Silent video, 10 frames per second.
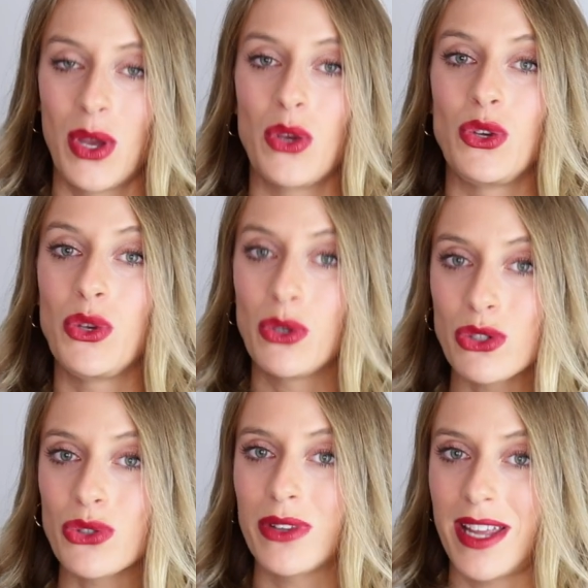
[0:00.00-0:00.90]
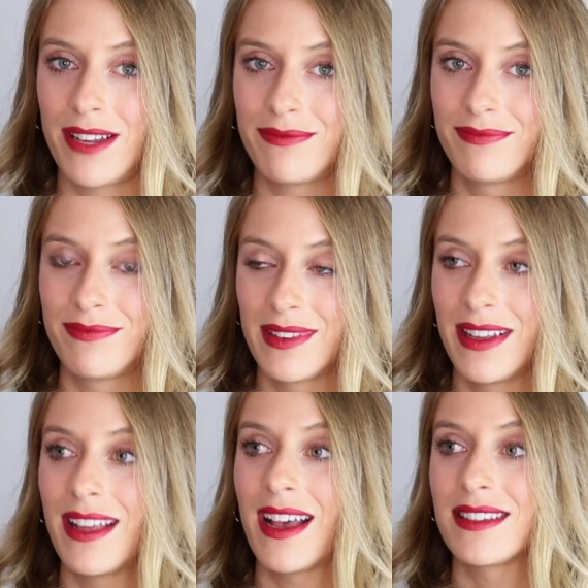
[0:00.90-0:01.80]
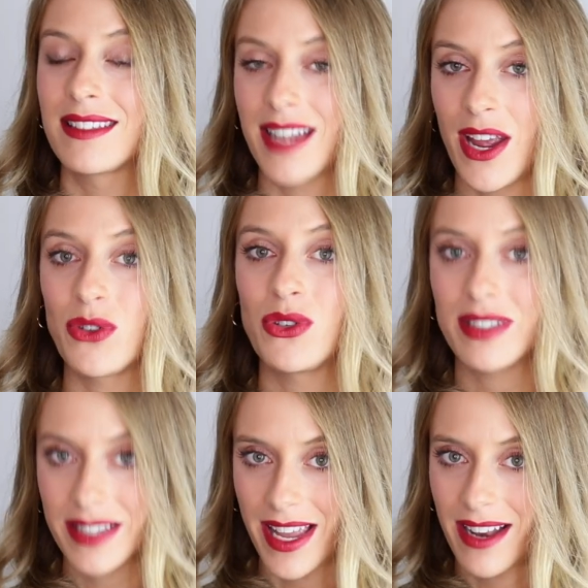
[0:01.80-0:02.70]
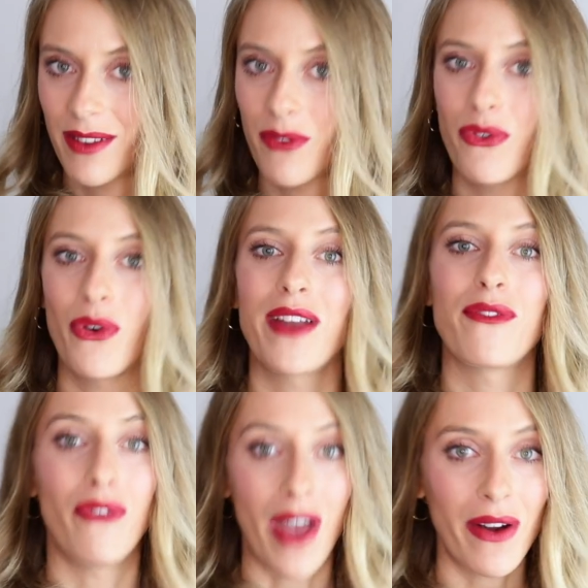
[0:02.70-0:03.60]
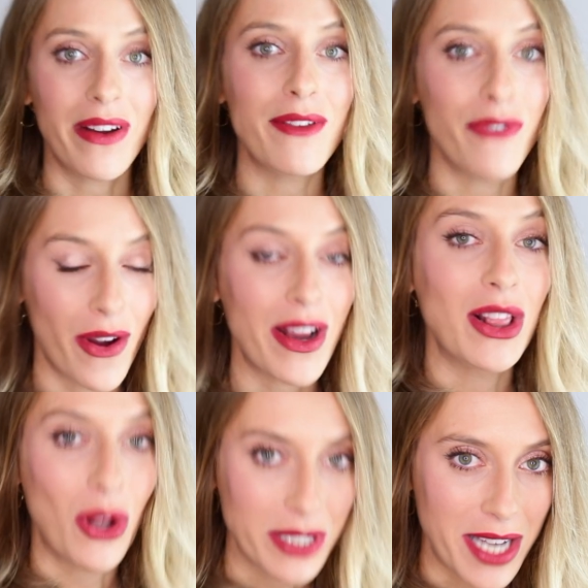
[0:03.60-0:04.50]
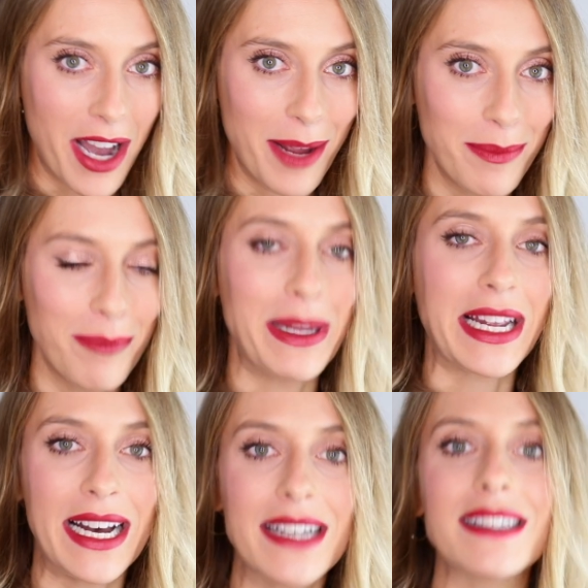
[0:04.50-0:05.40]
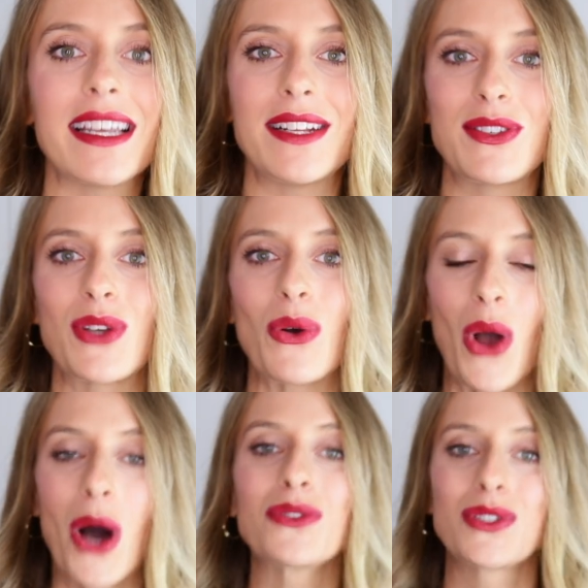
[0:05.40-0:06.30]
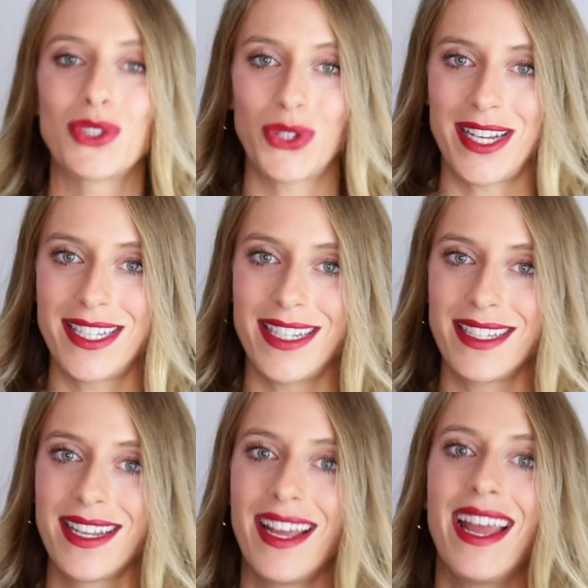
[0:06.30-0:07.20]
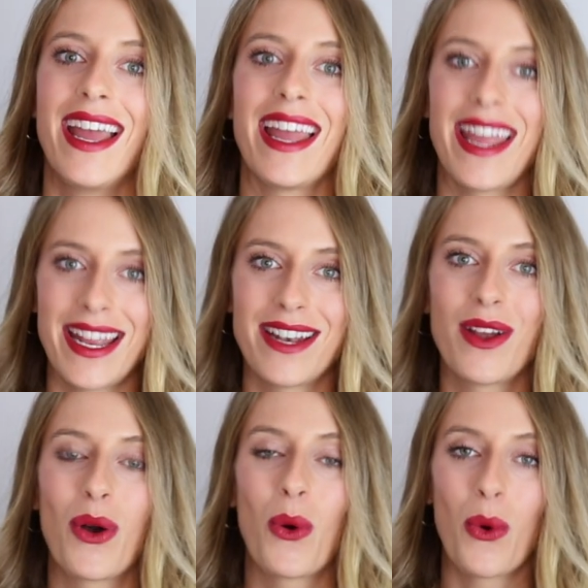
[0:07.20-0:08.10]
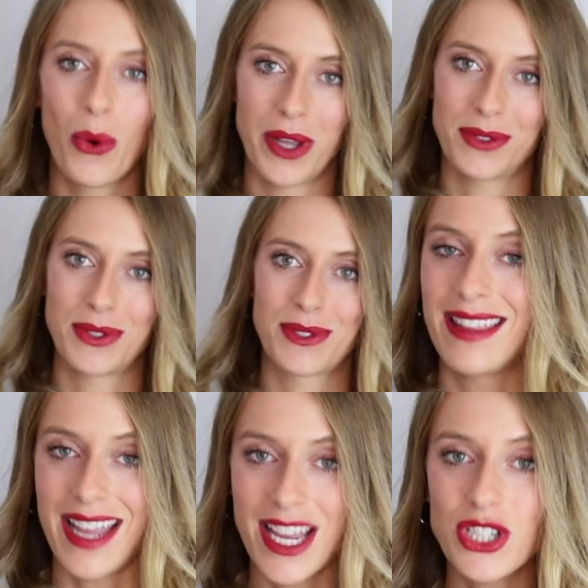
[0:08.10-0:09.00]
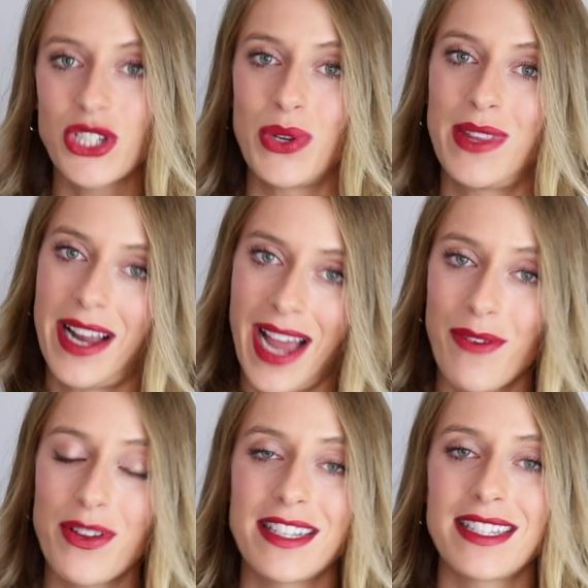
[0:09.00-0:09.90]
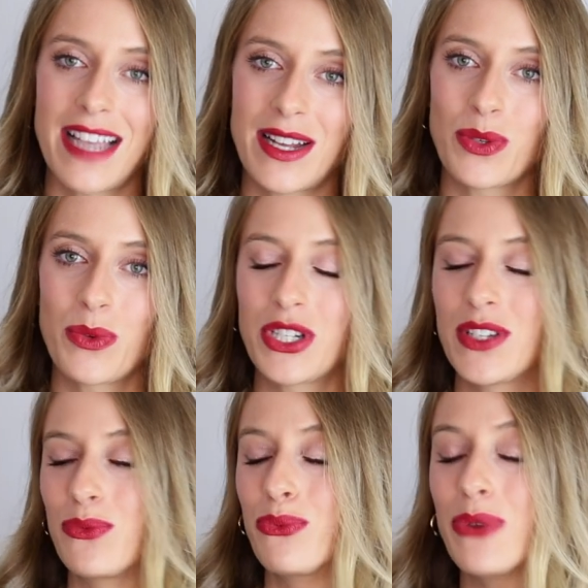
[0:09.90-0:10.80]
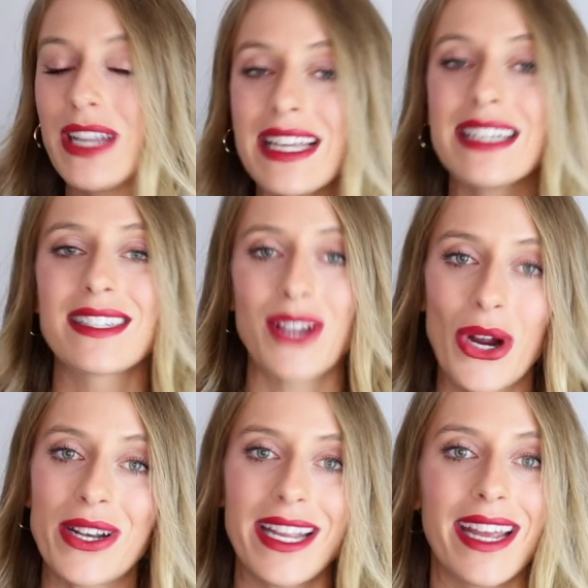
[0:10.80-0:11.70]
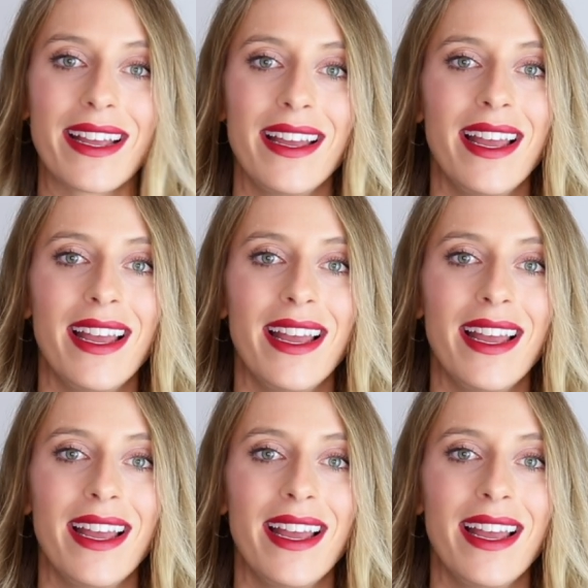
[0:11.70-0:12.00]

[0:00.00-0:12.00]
usually stay on your skin for a very, very long time because it is so concentrated in oils. The issue that I have with this scent, which is really disheartening,